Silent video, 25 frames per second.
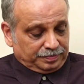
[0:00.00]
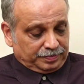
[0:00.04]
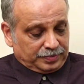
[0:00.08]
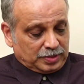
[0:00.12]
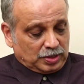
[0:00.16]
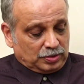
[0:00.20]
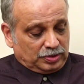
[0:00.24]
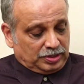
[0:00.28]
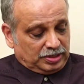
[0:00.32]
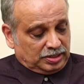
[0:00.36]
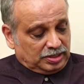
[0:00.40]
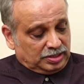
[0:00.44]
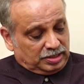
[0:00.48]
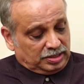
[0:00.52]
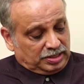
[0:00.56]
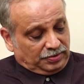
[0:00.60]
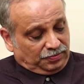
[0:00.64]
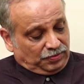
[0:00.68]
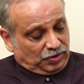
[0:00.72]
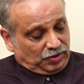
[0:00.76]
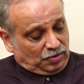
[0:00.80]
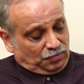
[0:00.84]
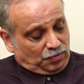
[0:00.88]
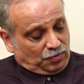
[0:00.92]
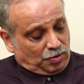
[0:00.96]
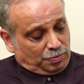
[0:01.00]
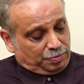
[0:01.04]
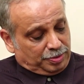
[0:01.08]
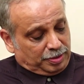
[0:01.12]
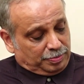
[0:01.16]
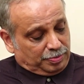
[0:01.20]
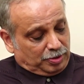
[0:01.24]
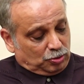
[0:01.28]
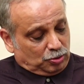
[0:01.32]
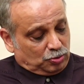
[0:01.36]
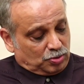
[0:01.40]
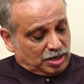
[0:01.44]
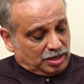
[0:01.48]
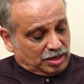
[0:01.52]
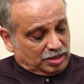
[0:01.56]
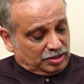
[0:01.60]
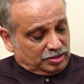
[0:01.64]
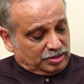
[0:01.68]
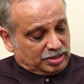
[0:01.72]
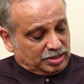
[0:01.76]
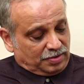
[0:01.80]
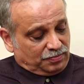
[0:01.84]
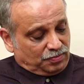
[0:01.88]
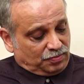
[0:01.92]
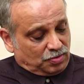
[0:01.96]
Now, this is difficult for people to
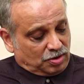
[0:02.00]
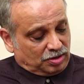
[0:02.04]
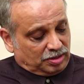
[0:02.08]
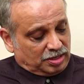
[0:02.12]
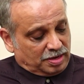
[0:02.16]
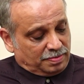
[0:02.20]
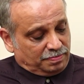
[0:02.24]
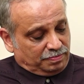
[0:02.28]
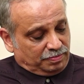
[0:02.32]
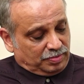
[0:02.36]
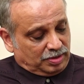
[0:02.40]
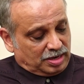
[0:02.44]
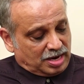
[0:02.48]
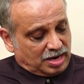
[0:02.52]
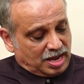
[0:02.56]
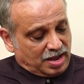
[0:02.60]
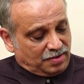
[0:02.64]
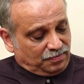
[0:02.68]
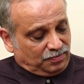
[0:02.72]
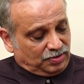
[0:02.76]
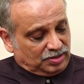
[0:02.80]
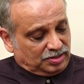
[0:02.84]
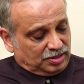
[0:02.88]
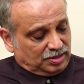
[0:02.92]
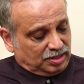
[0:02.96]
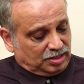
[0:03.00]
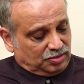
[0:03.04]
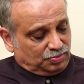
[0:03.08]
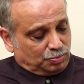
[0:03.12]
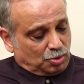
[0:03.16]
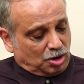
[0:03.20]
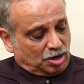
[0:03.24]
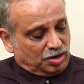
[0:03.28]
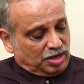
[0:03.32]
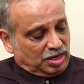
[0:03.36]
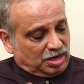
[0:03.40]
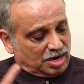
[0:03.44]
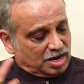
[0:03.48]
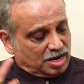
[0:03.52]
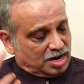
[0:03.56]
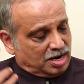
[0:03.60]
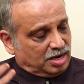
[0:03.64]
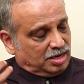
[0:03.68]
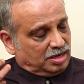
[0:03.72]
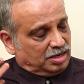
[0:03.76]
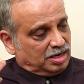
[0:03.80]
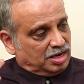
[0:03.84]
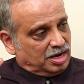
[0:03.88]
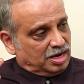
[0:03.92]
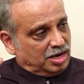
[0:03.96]
understand. For them, life is this body
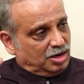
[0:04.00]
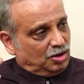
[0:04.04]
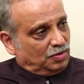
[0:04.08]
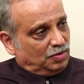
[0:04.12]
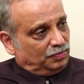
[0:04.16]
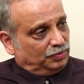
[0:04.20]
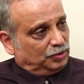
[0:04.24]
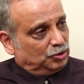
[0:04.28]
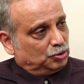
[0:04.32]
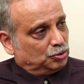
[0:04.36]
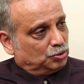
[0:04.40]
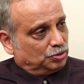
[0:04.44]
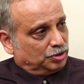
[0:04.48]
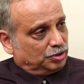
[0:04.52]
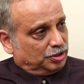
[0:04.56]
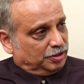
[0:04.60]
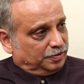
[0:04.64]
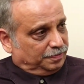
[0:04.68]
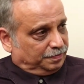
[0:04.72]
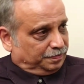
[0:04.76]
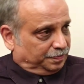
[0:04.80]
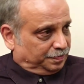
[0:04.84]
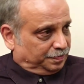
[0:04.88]
and end of the story.